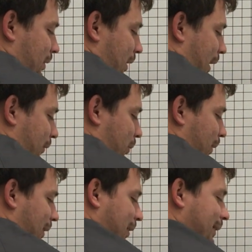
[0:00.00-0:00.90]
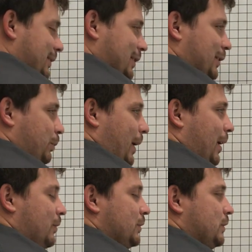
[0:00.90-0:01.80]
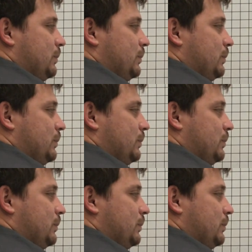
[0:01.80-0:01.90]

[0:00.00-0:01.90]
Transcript: have to be at least 6 pounds.